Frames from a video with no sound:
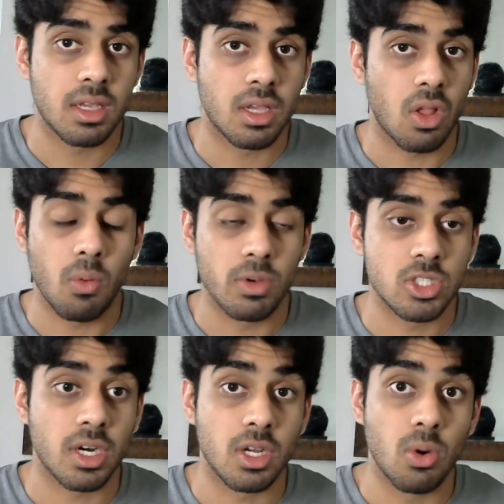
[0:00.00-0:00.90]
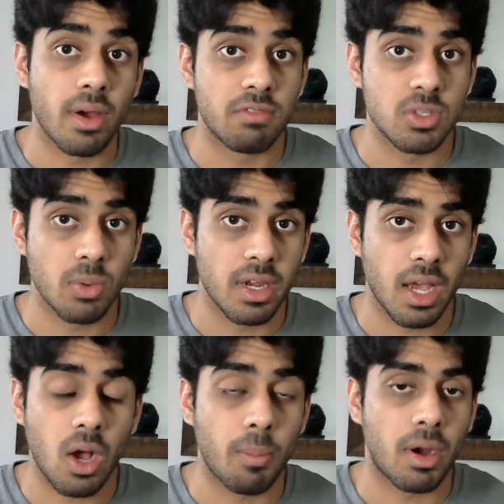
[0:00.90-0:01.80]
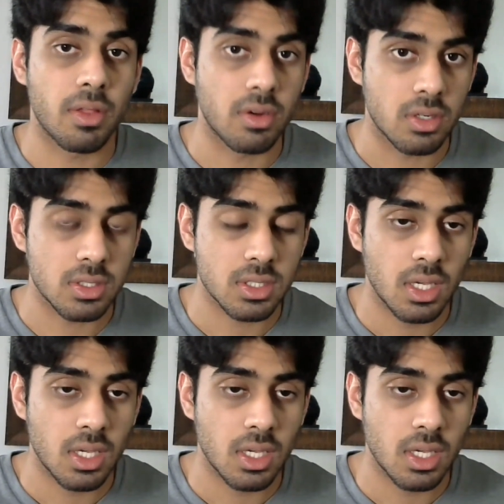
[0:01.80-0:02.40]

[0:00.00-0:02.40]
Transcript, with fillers: He'll always try to go out of his way to help others.